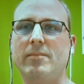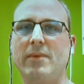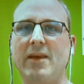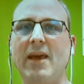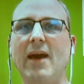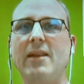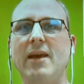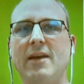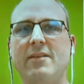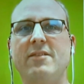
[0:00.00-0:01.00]
can
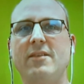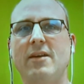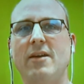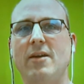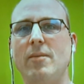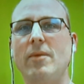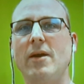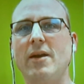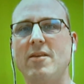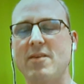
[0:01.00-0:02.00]
get um, an
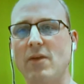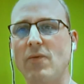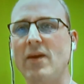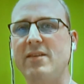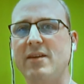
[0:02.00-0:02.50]
accelerator,